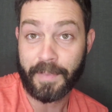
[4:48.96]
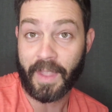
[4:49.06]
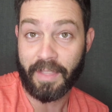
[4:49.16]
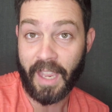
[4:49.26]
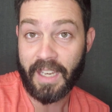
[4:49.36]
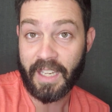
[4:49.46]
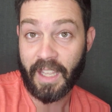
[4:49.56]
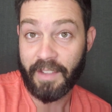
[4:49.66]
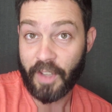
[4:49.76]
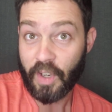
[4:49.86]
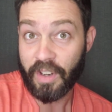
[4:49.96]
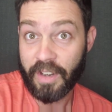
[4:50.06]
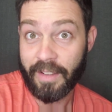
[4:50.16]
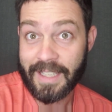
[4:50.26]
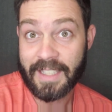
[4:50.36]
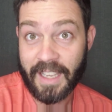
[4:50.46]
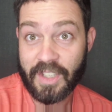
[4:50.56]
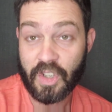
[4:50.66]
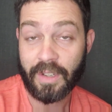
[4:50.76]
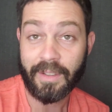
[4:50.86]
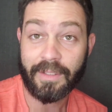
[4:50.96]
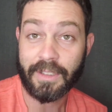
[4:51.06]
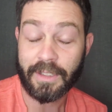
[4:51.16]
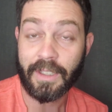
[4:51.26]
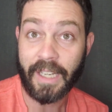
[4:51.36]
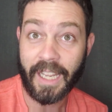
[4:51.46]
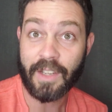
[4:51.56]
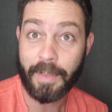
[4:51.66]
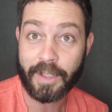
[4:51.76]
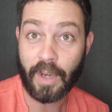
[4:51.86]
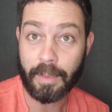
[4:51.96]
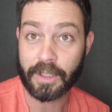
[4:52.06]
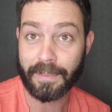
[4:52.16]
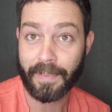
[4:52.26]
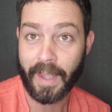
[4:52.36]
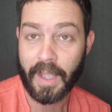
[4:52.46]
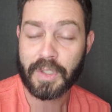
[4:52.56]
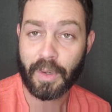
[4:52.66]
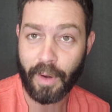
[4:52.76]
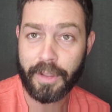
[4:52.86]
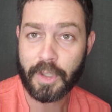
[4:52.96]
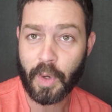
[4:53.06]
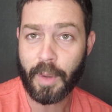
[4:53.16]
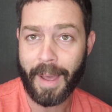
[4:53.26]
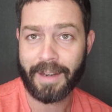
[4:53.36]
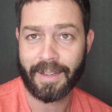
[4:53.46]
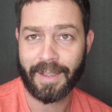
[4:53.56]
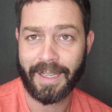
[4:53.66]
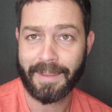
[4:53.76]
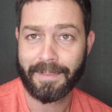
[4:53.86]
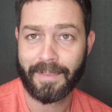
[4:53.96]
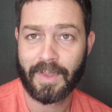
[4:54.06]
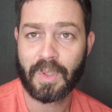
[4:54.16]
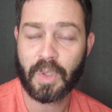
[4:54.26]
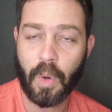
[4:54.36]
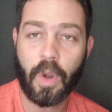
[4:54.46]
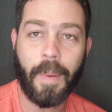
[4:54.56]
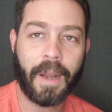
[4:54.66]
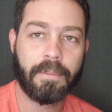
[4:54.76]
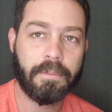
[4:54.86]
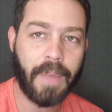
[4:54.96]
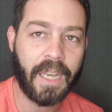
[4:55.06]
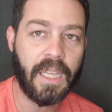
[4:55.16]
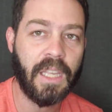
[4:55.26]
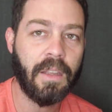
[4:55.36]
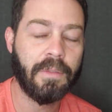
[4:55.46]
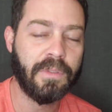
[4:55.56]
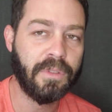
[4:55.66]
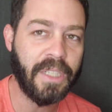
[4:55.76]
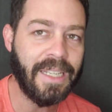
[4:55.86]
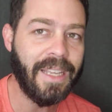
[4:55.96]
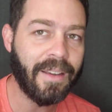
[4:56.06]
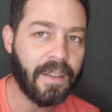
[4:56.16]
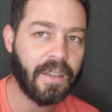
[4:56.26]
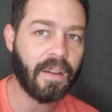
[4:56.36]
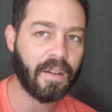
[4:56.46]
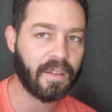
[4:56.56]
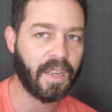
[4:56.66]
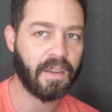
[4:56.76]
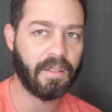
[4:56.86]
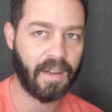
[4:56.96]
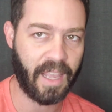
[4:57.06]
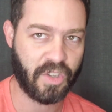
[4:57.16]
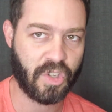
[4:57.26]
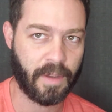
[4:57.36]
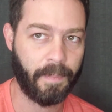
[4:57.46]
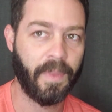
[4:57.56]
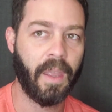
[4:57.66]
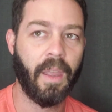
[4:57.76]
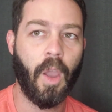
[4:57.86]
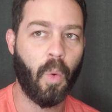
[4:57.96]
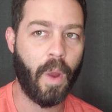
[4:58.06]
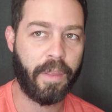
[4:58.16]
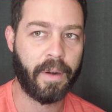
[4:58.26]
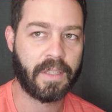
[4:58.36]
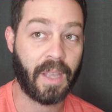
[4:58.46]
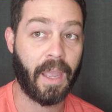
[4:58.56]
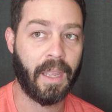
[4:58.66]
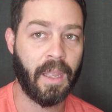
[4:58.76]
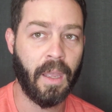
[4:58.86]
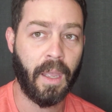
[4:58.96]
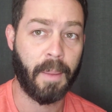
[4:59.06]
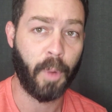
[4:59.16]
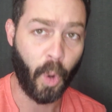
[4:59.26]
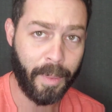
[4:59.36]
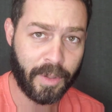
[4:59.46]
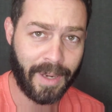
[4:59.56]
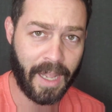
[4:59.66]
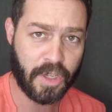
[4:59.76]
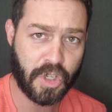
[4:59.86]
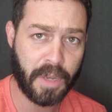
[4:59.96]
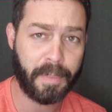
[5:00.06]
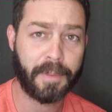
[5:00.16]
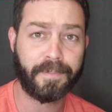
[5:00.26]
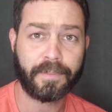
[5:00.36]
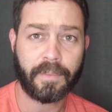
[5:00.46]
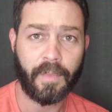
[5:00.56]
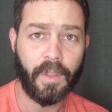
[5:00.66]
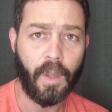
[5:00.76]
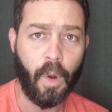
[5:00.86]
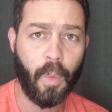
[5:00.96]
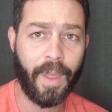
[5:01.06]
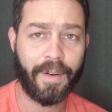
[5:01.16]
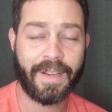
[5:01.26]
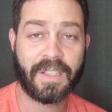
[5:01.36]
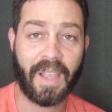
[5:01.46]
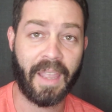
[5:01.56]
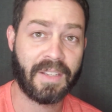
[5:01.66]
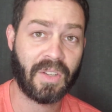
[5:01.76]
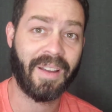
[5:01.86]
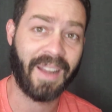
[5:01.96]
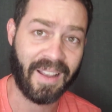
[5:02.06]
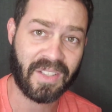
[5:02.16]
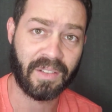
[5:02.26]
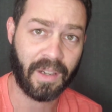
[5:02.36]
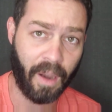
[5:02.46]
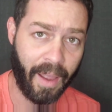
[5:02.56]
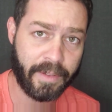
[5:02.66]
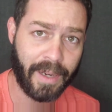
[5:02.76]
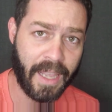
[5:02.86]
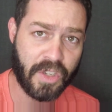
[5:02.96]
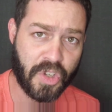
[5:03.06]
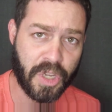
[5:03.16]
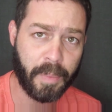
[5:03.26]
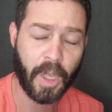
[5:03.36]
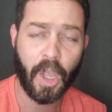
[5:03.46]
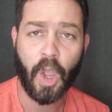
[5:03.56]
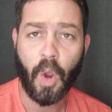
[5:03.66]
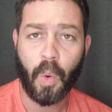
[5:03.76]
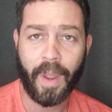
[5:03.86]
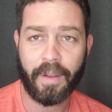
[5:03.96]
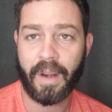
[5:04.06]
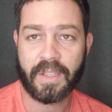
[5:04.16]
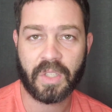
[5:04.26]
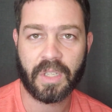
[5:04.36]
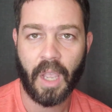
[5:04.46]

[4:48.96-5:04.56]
Then if you don't know these things, you're going to get into big trouble. So rather talk about it early. Talk about money really early on in a relationship, whether it's a employment relationship, Whether it's a side hustle client relationship, whether it's,